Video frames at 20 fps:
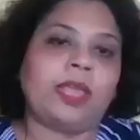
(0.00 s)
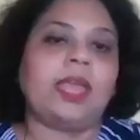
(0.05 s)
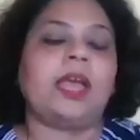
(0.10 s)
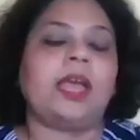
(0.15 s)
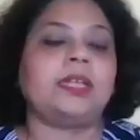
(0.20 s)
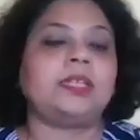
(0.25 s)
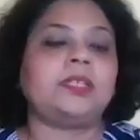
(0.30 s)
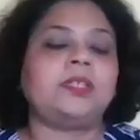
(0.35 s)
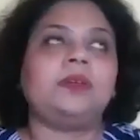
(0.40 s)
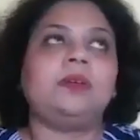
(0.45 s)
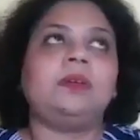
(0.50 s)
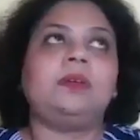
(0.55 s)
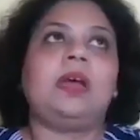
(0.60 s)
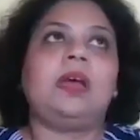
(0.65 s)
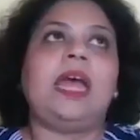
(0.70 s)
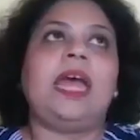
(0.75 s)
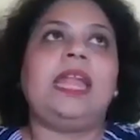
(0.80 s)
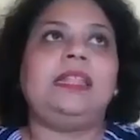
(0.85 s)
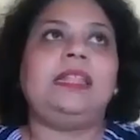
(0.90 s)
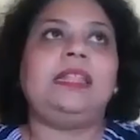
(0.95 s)
Yeah.
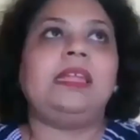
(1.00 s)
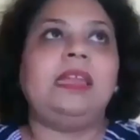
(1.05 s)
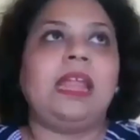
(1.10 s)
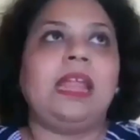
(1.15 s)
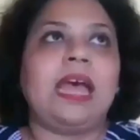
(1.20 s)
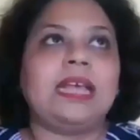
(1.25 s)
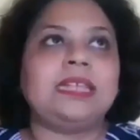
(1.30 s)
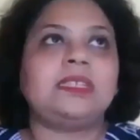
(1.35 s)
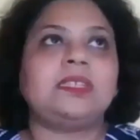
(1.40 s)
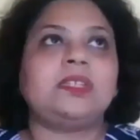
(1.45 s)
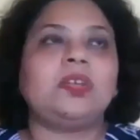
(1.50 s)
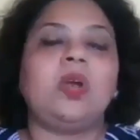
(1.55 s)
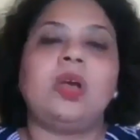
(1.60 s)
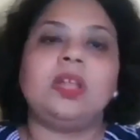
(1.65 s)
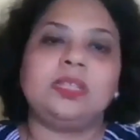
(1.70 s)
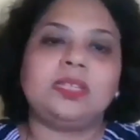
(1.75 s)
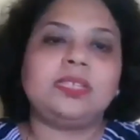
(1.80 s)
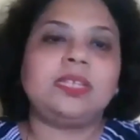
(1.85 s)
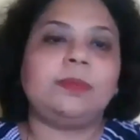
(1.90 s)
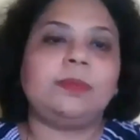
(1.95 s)
So, and the last
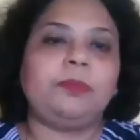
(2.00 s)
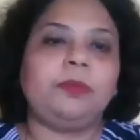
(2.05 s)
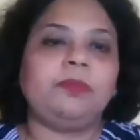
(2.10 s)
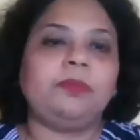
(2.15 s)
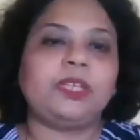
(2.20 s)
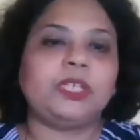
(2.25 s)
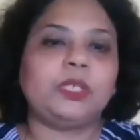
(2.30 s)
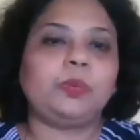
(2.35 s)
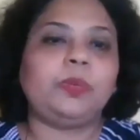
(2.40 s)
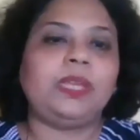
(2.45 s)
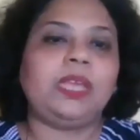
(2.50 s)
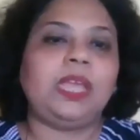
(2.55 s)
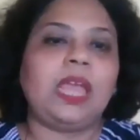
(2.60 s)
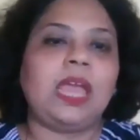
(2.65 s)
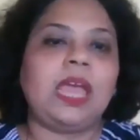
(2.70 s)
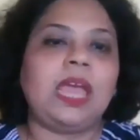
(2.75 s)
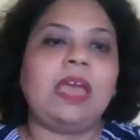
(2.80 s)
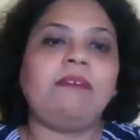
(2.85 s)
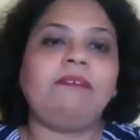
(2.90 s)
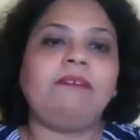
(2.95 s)
concept which we
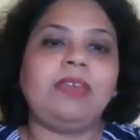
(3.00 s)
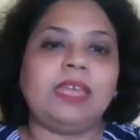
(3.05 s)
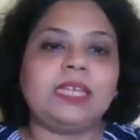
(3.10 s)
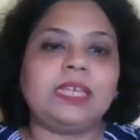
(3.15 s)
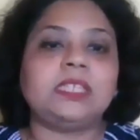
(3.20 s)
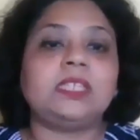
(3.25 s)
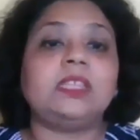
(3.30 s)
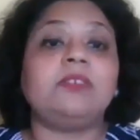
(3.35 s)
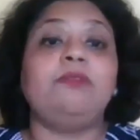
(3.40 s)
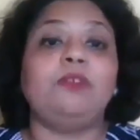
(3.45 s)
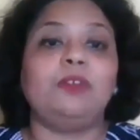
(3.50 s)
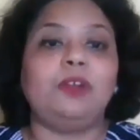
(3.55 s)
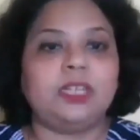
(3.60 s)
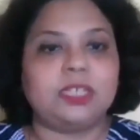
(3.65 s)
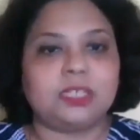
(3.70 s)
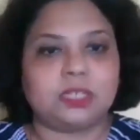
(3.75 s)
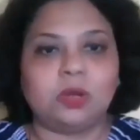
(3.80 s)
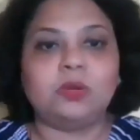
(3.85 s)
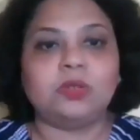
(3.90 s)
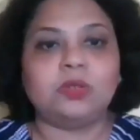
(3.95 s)
have is the full
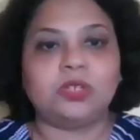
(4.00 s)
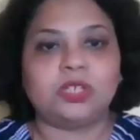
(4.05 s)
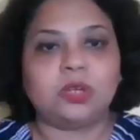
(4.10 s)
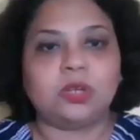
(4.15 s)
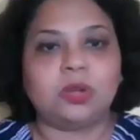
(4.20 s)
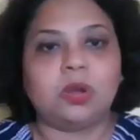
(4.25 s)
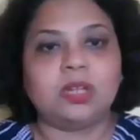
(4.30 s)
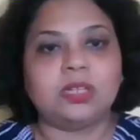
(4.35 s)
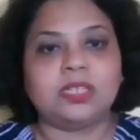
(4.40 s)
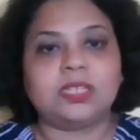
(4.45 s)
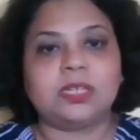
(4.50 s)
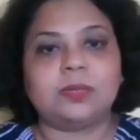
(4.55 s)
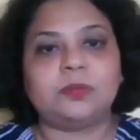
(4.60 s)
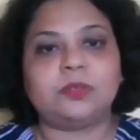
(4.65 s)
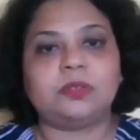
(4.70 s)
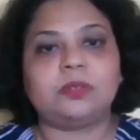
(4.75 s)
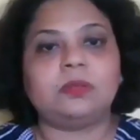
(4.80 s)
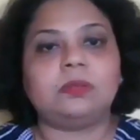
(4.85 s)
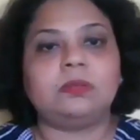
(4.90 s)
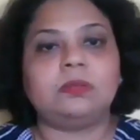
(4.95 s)
disclosure
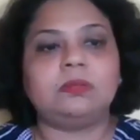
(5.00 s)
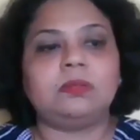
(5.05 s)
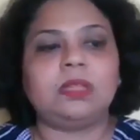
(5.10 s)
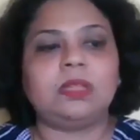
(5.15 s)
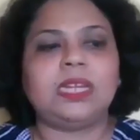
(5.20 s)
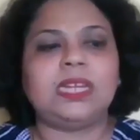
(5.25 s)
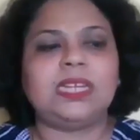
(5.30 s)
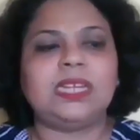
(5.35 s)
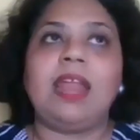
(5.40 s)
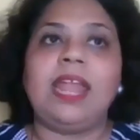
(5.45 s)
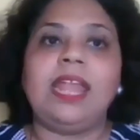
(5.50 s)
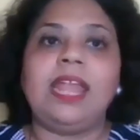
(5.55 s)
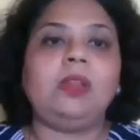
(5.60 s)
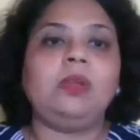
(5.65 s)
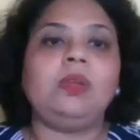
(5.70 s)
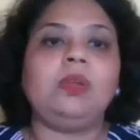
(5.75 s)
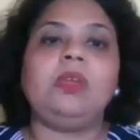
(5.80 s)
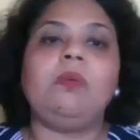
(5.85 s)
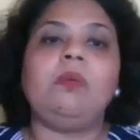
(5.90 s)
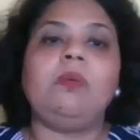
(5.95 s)
concept. So, try
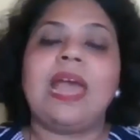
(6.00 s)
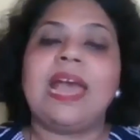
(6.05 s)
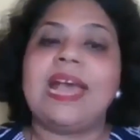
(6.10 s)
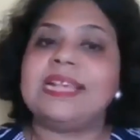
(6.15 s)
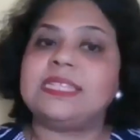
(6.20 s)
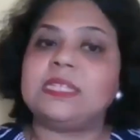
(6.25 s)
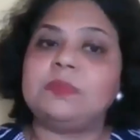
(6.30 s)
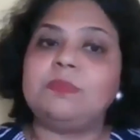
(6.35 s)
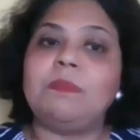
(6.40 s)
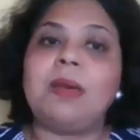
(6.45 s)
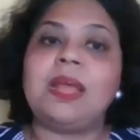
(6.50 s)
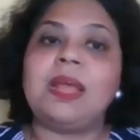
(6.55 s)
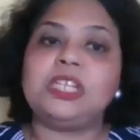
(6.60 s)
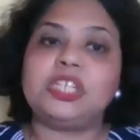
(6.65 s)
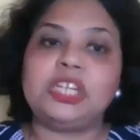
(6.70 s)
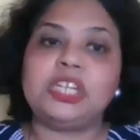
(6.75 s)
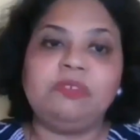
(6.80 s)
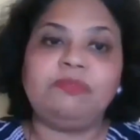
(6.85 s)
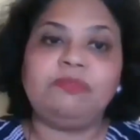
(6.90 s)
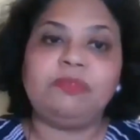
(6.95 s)
to give as
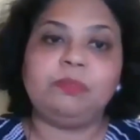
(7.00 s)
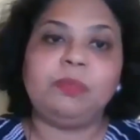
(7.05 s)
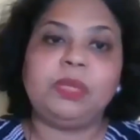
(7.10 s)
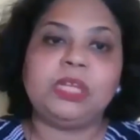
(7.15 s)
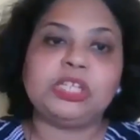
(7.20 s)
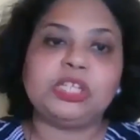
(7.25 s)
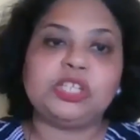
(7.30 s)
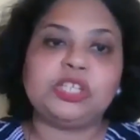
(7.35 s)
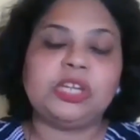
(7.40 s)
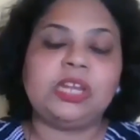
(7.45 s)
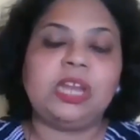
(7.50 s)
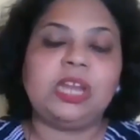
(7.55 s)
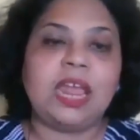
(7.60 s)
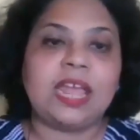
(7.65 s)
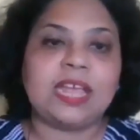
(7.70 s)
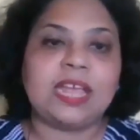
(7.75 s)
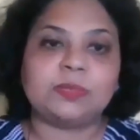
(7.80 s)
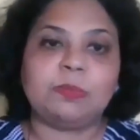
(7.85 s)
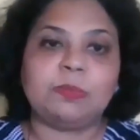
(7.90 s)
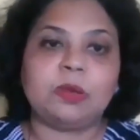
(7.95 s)
much information
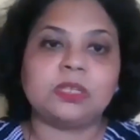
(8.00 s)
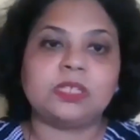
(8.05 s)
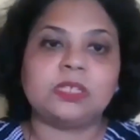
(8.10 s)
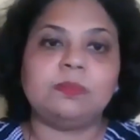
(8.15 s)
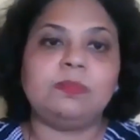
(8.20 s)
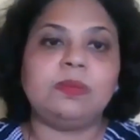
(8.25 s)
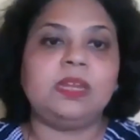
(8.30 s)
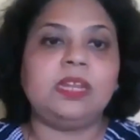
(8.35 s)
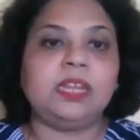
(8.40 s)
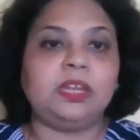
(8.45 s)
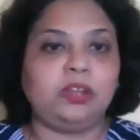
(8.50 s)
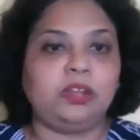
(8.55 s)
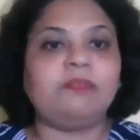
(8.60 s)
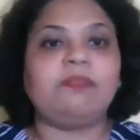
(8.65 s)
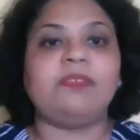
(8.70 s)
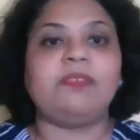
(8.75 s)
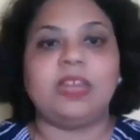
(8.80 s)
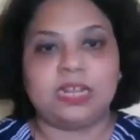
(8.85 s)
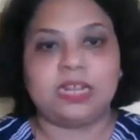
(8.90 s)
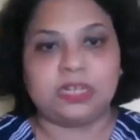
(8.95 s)
as possible in
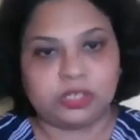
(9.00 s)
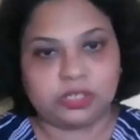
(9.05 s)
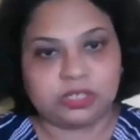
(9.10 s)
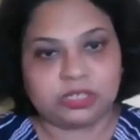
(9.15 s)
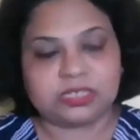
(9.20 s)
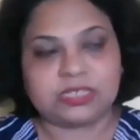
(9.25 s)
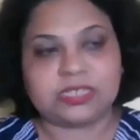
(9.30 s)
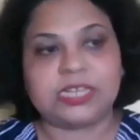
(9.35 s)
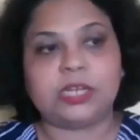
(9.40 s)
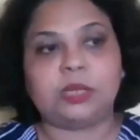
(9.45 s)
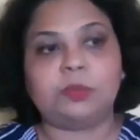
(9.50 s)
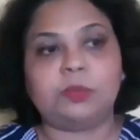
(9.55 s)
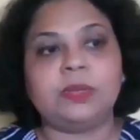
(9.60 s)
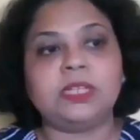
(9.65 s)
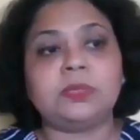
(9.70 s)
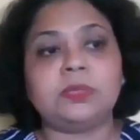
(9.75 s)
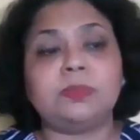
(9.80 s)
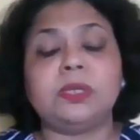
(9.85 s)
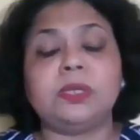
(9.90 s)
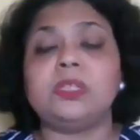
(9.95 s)
your financial
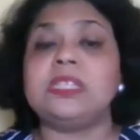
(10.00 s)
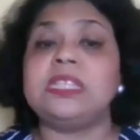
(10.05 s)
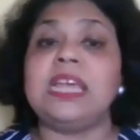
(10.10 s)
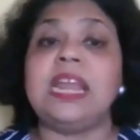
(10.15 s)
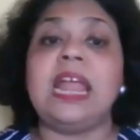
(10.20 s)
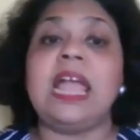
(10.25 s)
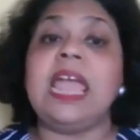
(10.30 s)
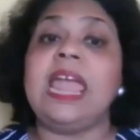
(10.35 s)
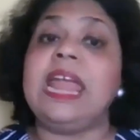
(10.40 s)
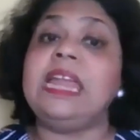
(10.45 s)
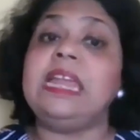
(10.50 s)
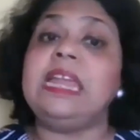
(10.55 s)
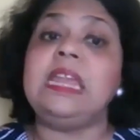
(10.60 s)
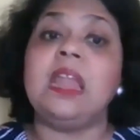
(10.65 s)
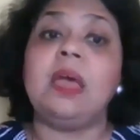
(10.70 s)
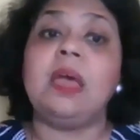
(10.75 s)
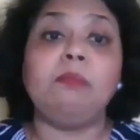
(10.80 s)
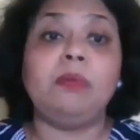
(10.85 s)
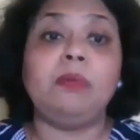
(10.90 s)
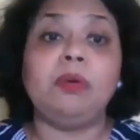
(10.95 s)
statements, because there are
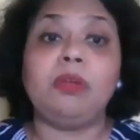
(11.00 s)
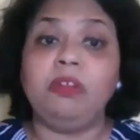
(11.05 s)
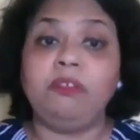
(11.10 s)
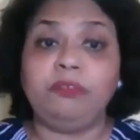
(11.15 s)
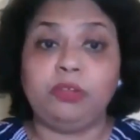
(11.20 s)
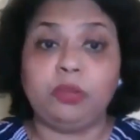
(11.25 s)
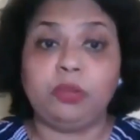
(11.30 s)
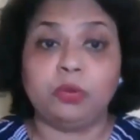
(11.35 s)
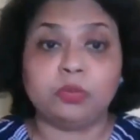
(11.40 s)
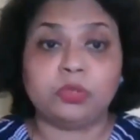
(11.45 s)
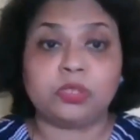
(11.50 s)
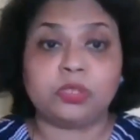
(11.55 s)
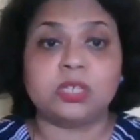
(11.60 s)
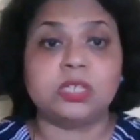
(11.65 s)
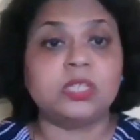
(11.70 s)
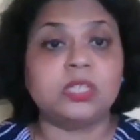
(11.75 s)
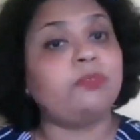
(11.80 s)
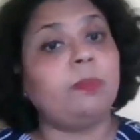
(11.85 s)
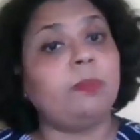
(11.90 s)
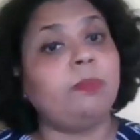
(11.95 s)
n number of
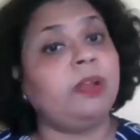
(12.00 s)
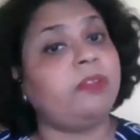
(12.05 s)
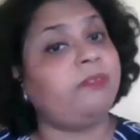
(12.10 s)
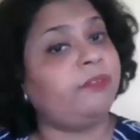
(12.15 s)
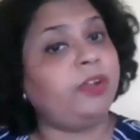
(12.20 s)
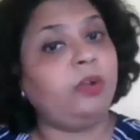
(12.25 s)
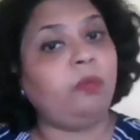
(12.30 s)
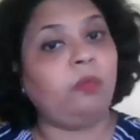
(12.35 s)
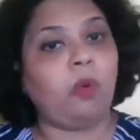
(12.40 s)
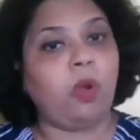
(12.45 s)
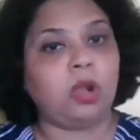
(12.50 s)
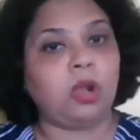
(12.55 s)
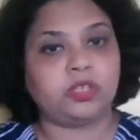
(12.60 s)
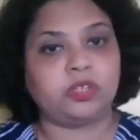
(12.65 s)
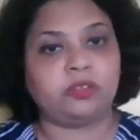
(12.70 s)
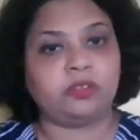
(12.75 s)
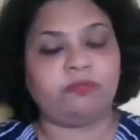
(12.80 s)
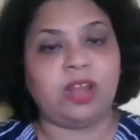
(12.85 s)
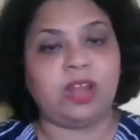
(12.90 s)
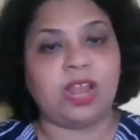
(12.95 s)
users from different
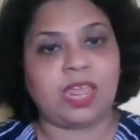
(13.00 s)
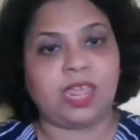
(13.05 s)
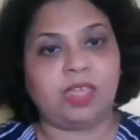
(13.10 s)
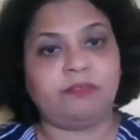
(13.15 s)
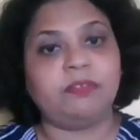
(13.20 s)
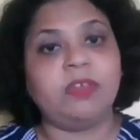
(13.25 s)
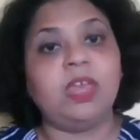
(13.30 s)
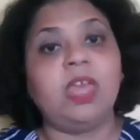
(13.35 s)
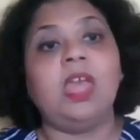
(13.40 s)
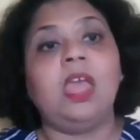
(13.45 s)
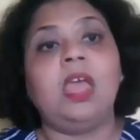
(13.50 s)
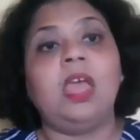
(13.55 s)
walks of life